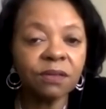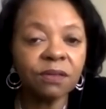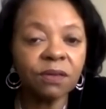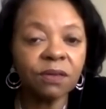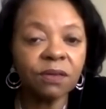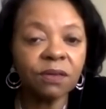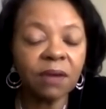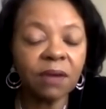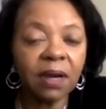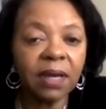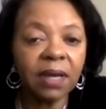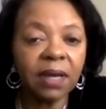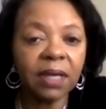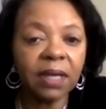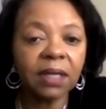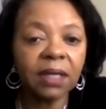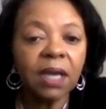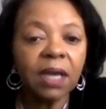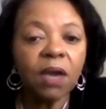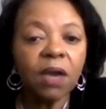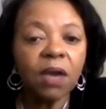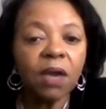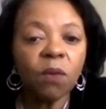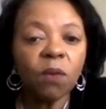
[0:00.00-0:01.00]
you
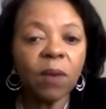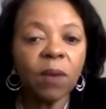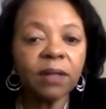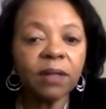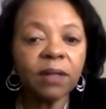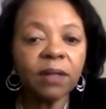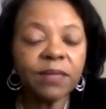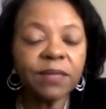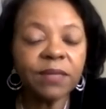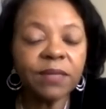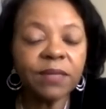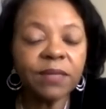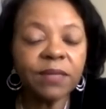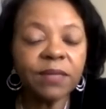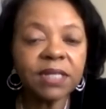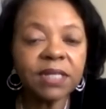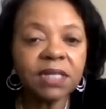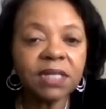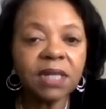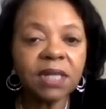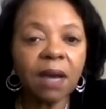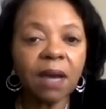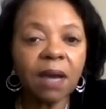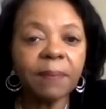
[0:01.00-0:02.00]
crying. Why don't we
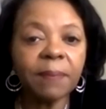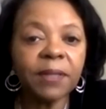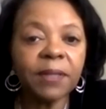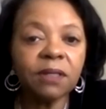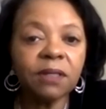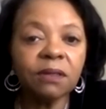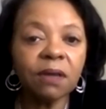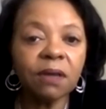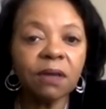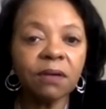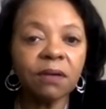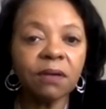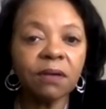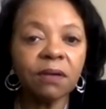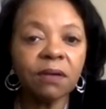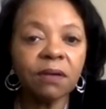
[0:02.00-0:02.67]
stop and